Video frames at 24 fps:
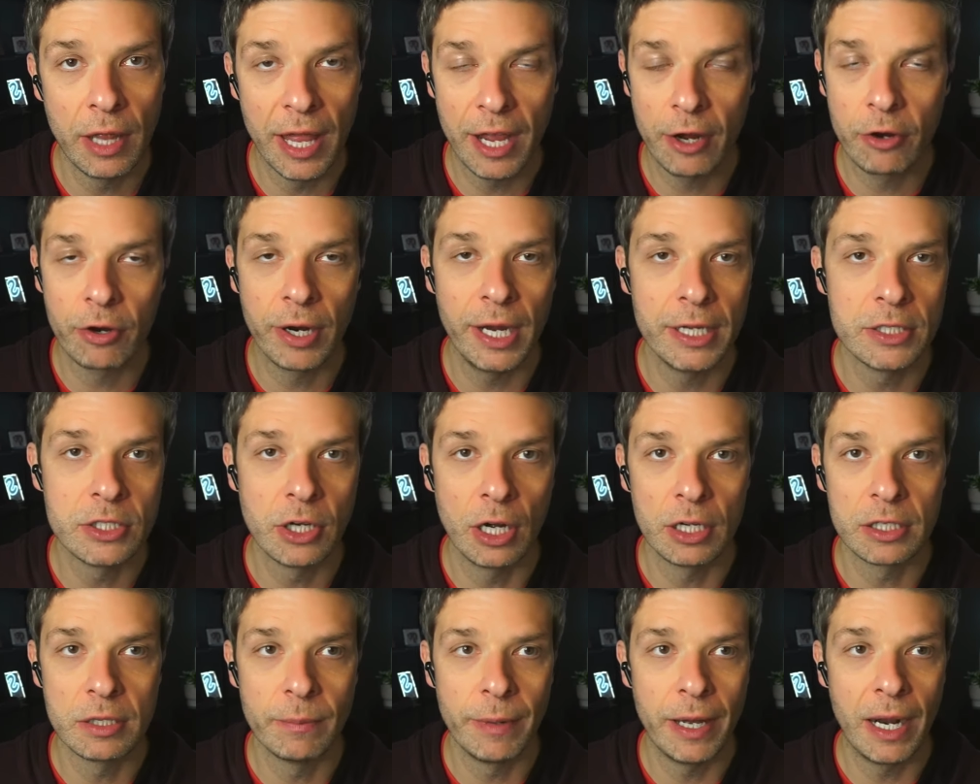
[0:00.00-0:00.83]
Craig
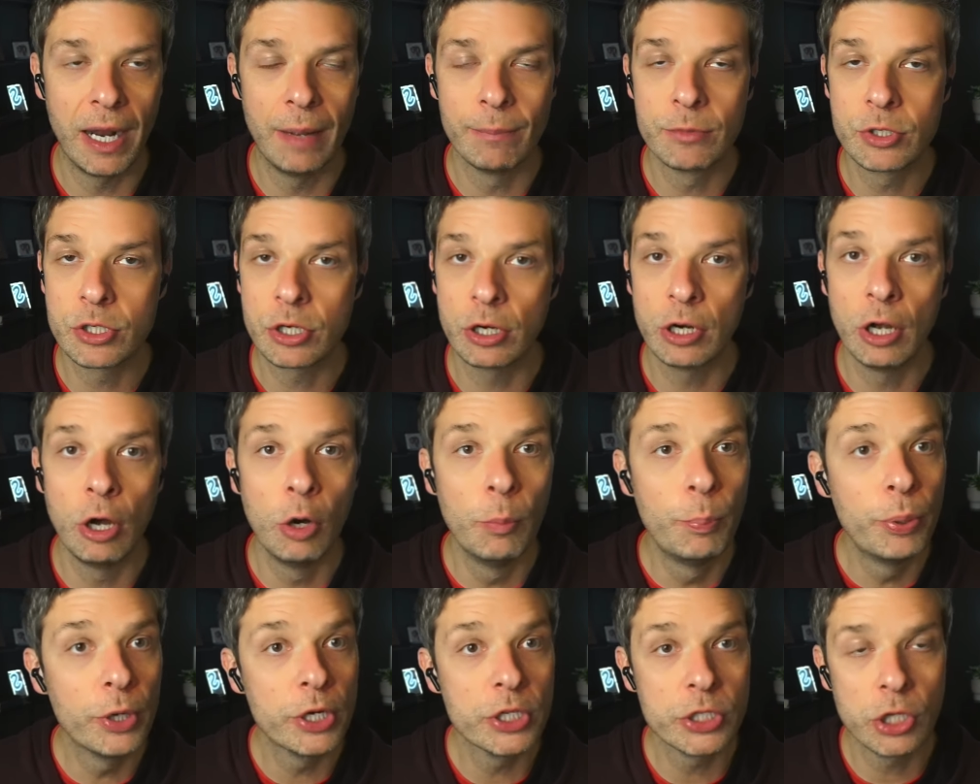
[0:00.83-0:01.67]
talked about, I'm sure he'll
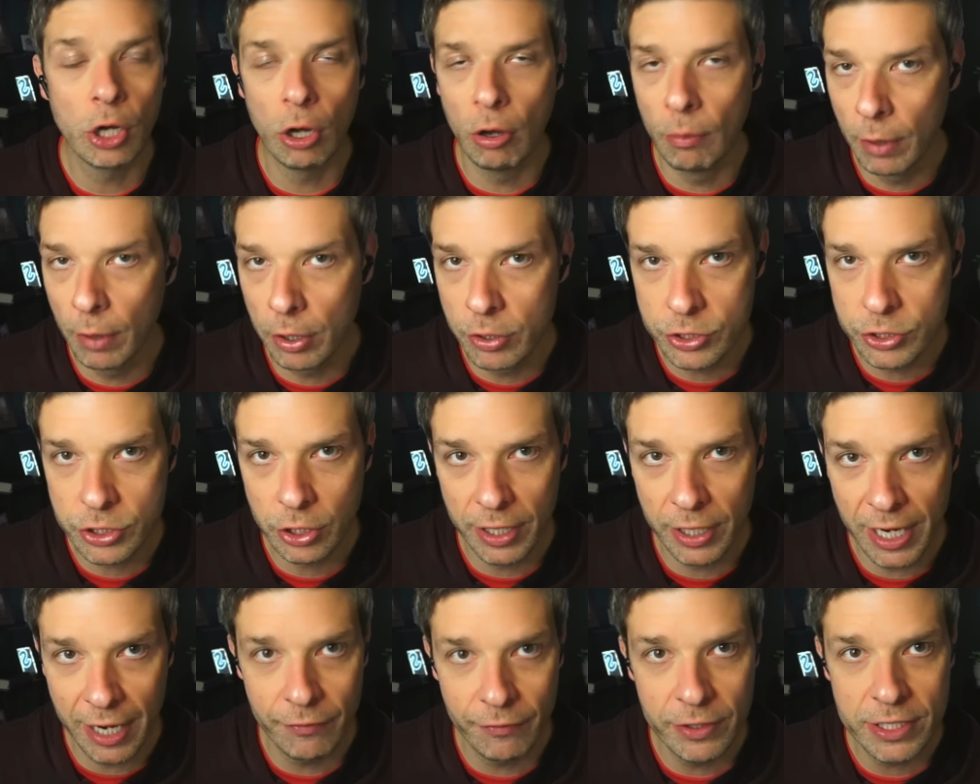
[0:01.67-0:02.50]
put his homeowners
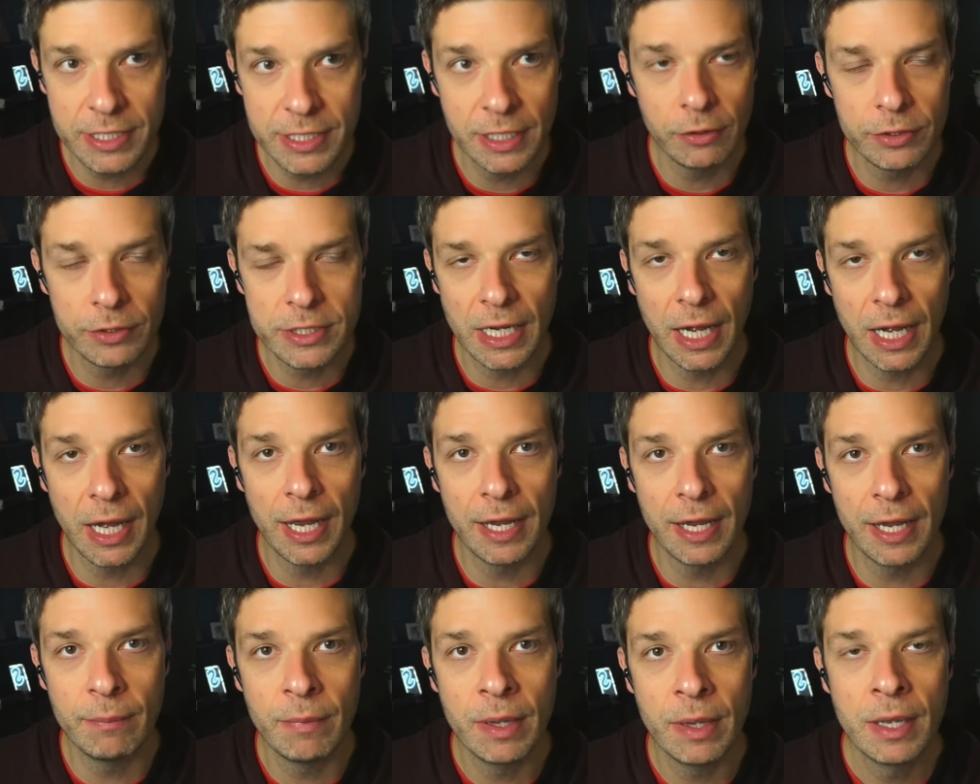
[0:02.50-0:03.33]
on every single
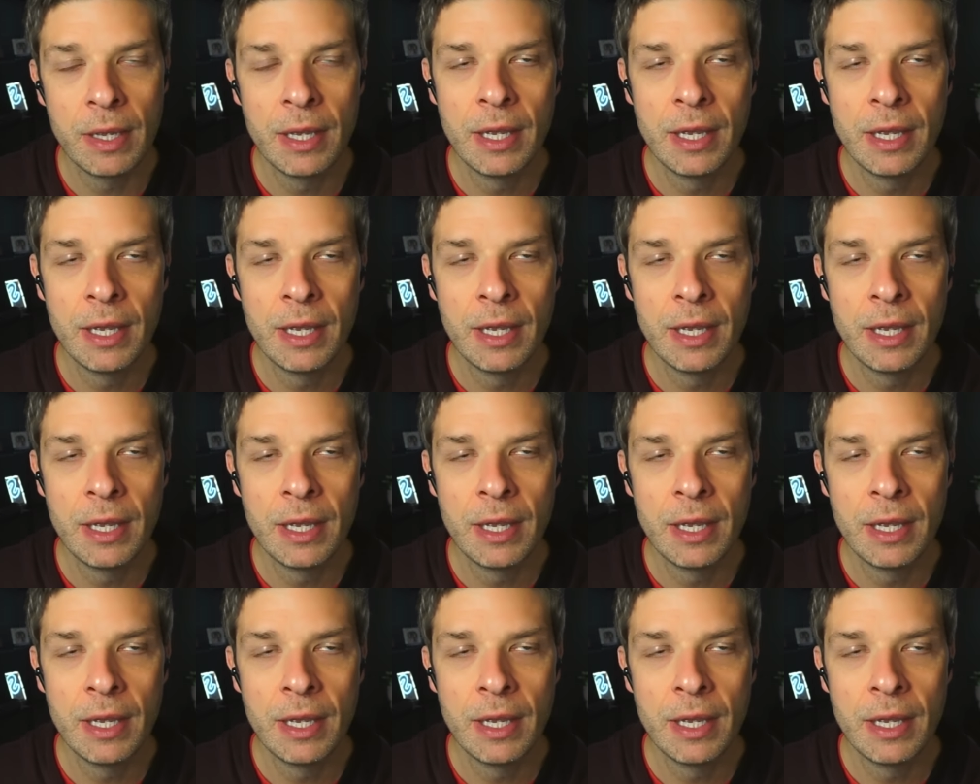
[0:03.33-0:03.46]
time,